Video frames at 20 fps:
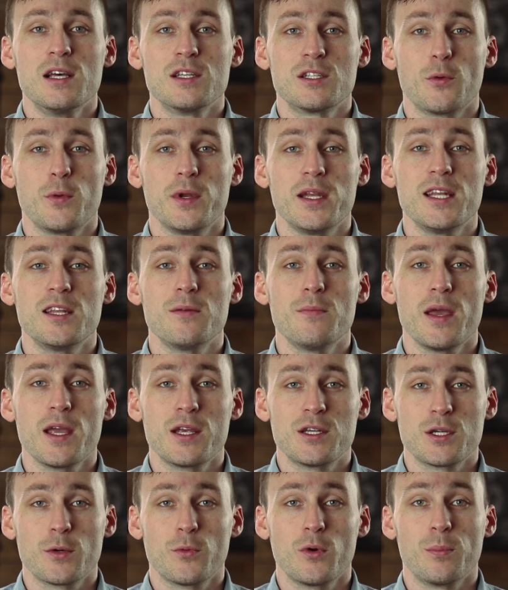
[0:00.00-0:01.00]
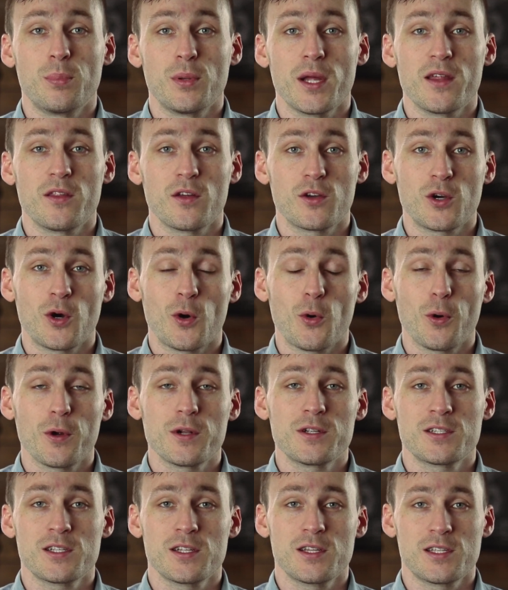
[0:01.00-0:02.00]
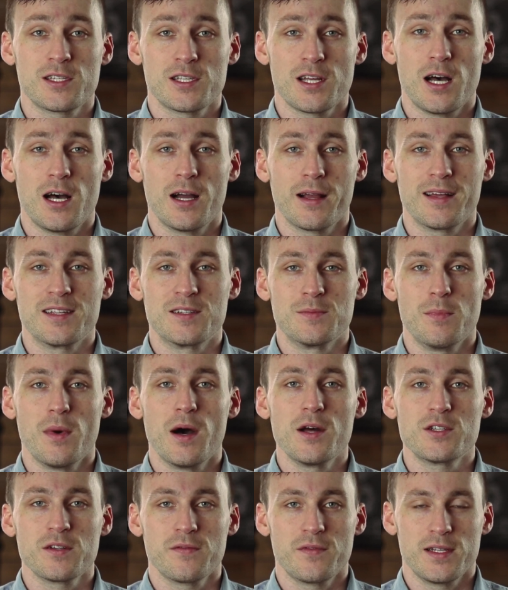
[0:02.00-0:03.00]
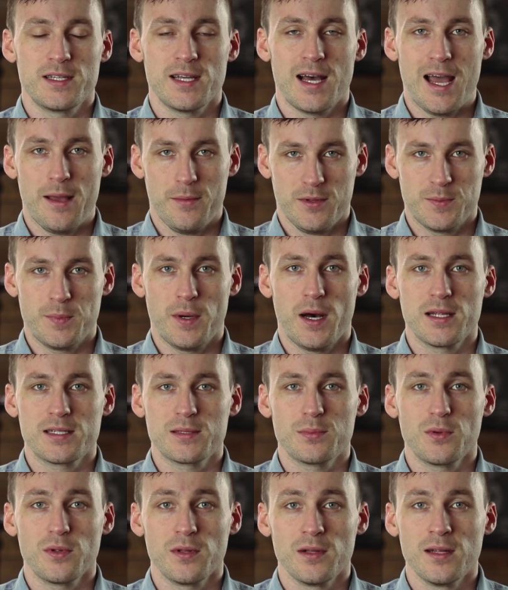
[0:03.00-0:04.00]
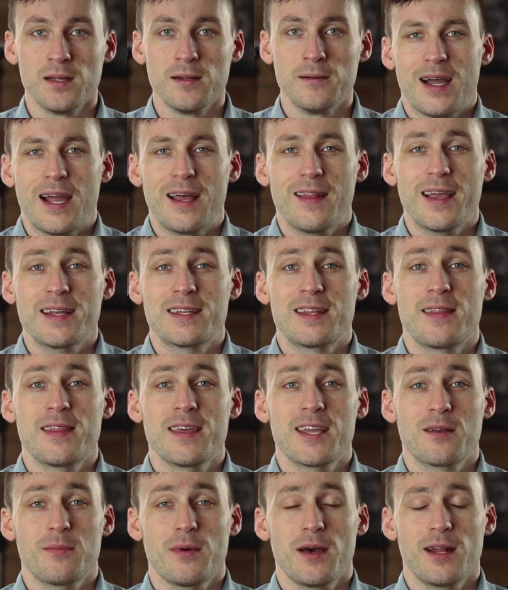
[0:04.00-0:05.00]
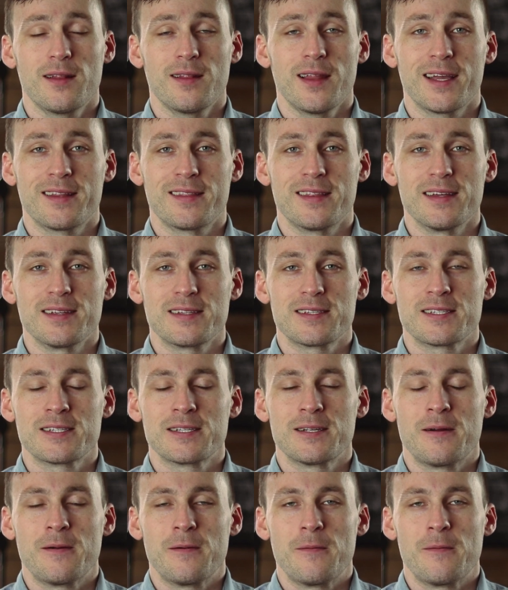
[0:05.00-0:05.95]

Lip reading: So we need to make sure we play the chords to the song as much of the time as possible. I like to think about it like this.